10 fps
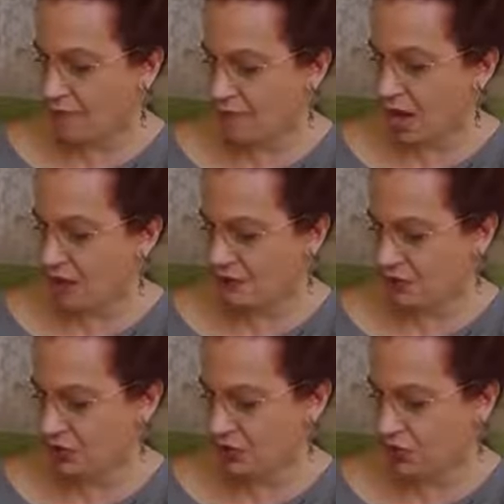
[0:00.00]

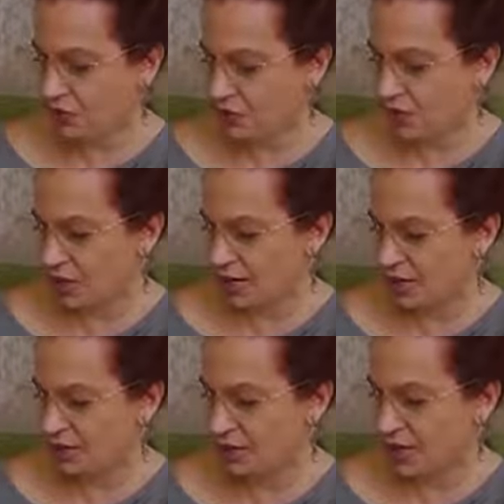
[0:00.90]
officers over their
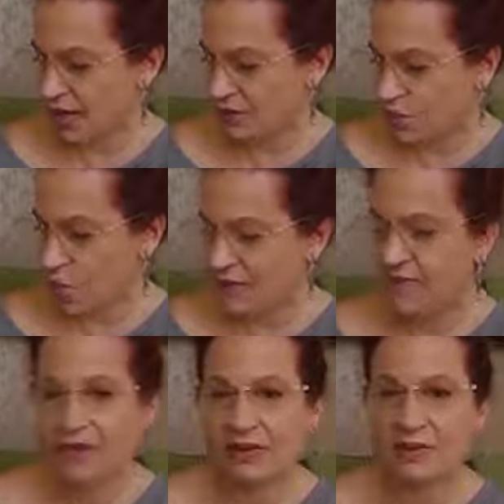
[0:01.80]
land to collect
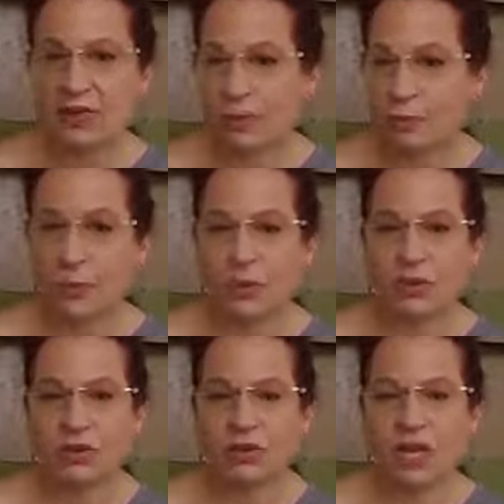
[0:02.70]
one-fifth of the
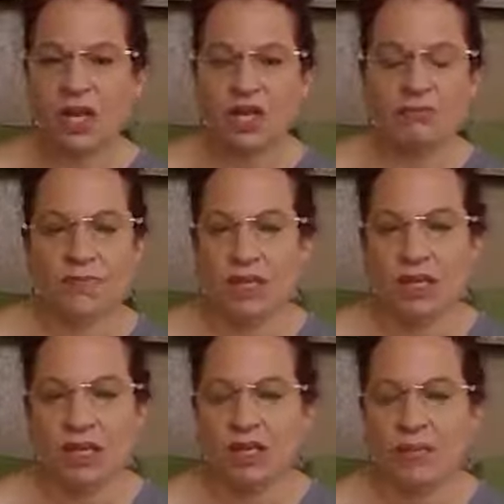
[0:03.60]
produce
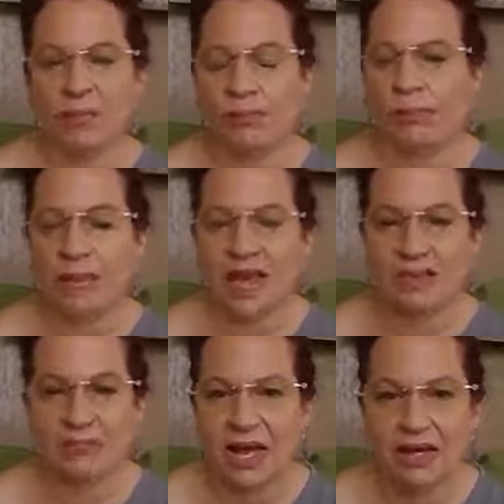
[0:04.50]
immediately
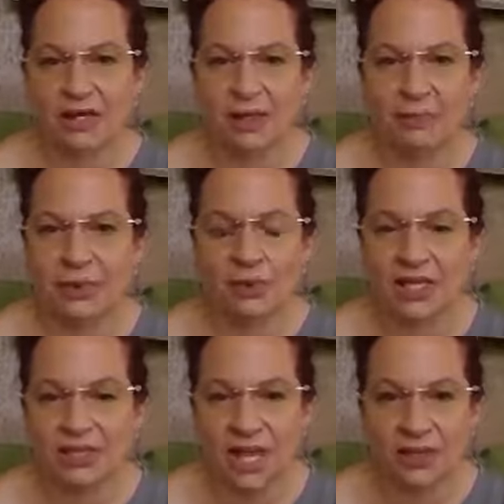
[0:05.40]
mathematically broke
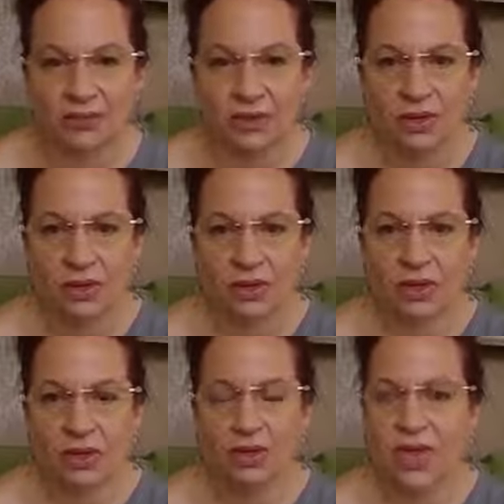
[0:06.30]
it down
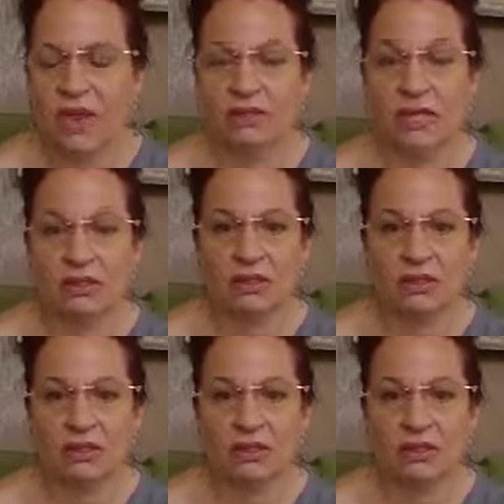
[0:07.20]
okay if that's